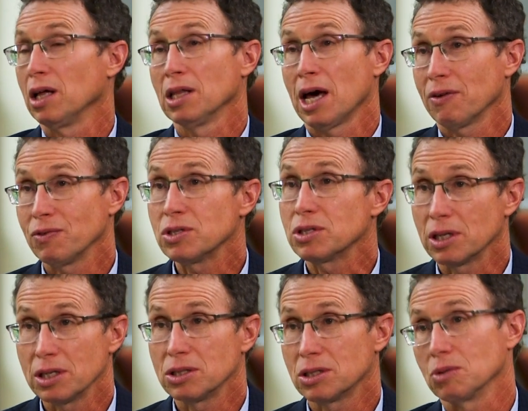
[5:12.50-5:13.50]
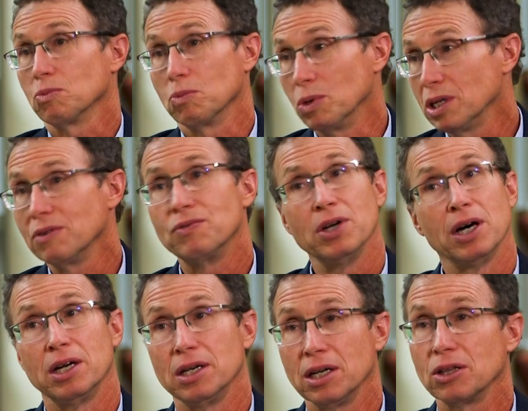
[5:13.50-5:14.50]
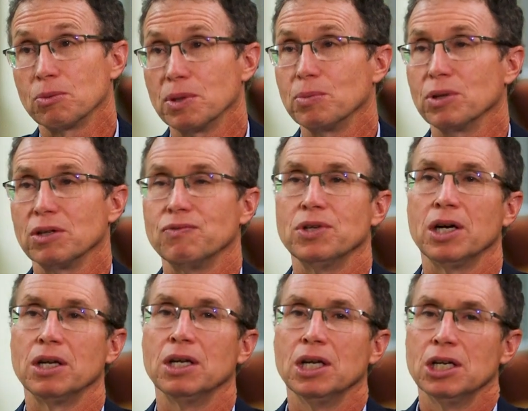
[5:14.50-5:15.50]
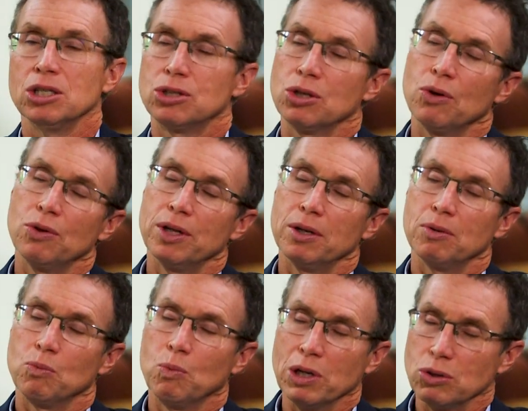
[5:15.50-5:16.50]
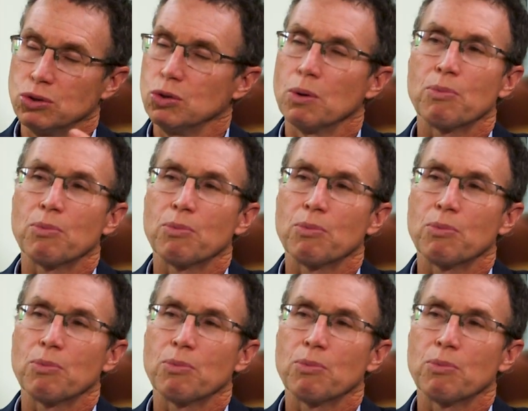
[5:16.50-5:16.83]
a lot of the studies that we have done and other people have done show that when you do a